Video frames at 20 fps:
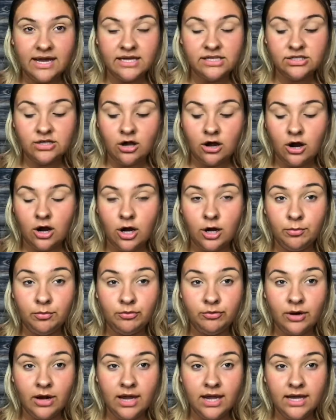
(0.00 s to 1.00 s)
My eyes are
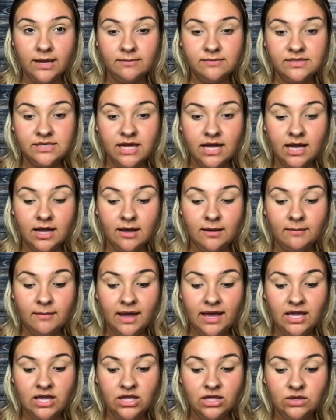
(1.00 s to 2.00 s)
primed.
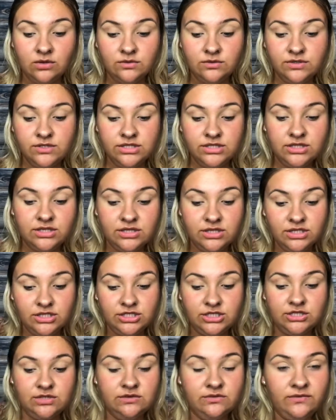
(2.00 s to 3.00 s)
I used the
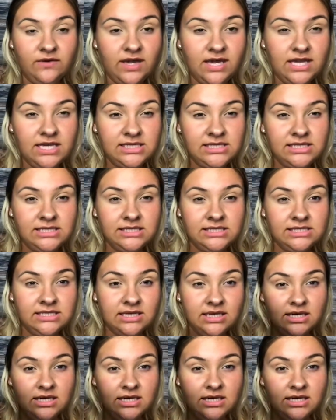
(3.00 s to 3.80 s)
Too Faced